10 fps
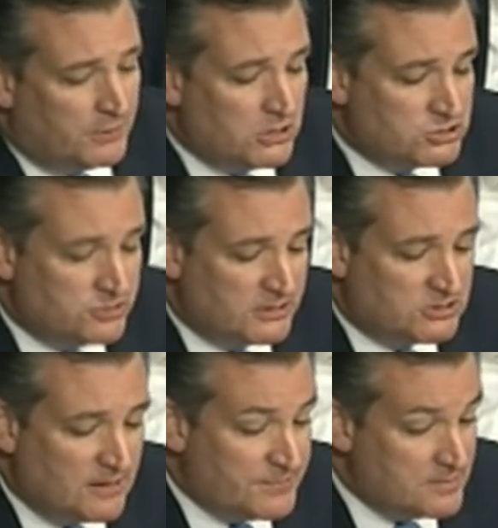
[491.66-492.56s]
also did
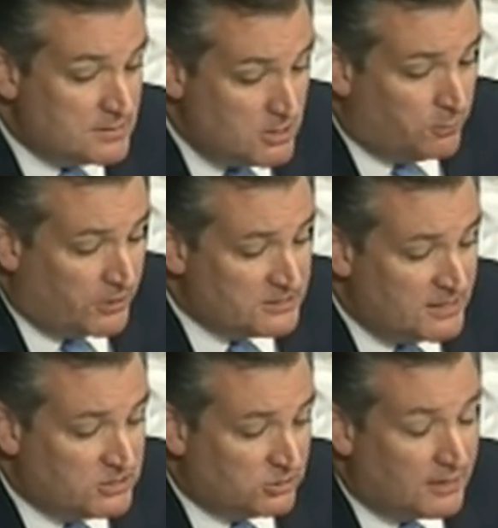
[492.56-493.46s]
something that no
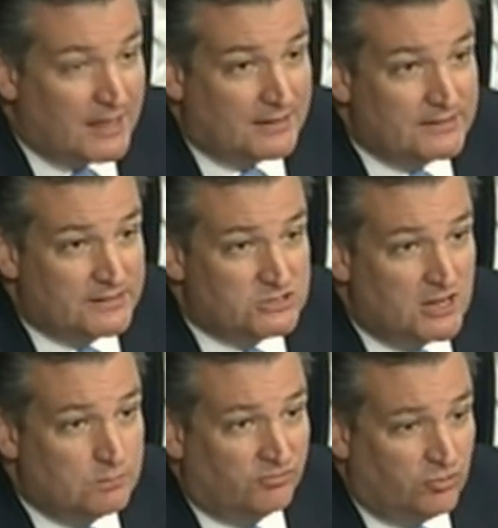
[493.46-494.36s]
presidential candidate has
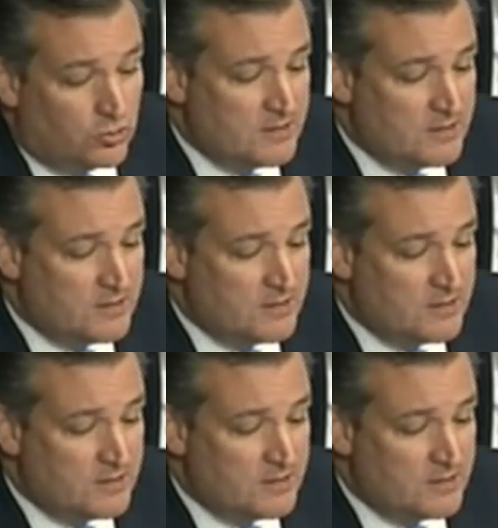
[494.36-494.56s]
done before.